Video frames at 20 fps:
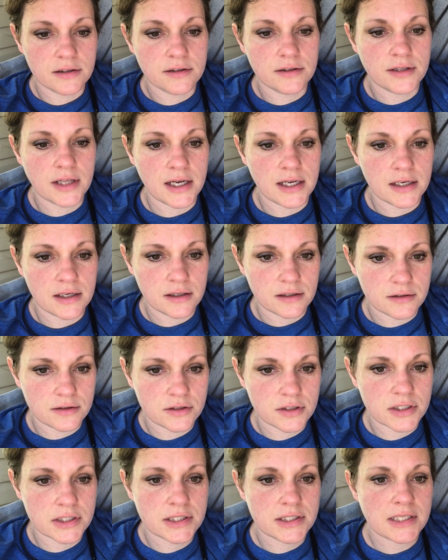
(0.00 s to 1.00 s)
They
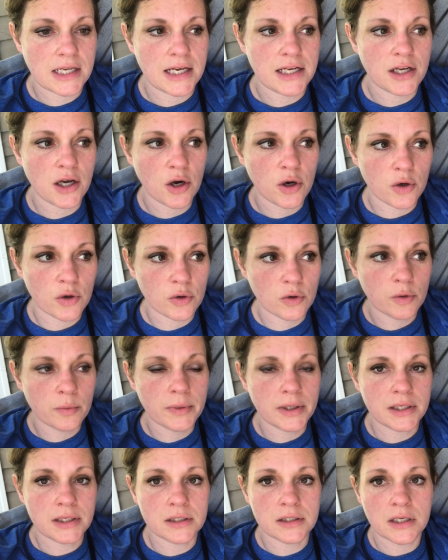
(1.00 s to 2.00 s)
just stayed home
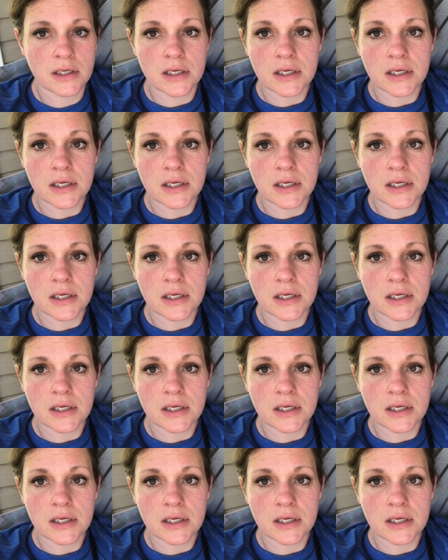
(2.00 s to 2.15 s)
and